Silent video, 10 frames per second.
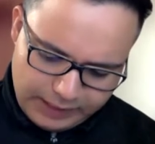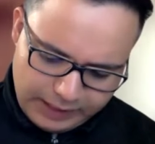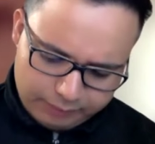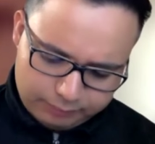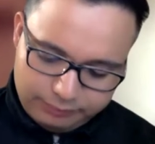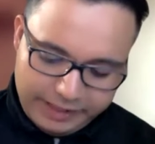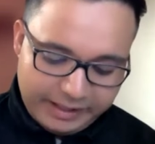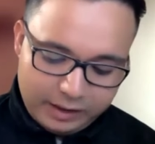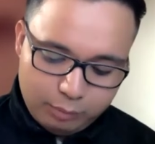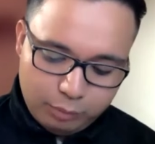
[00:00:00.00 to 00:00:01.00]
I'm
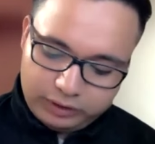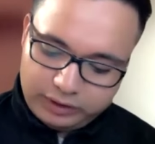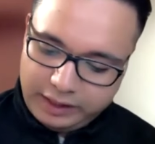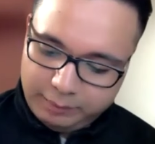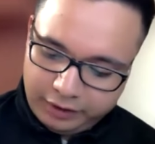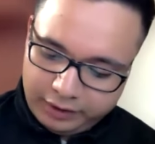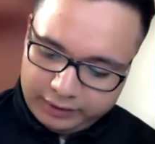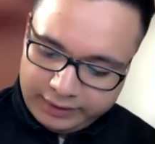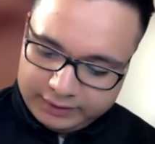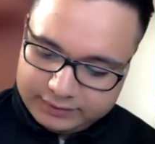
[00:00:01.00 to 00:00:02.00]
making a bold claim
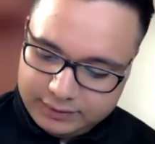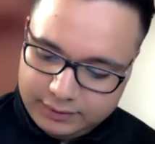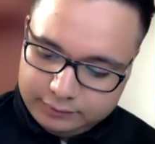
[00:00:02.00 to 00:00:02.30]
here that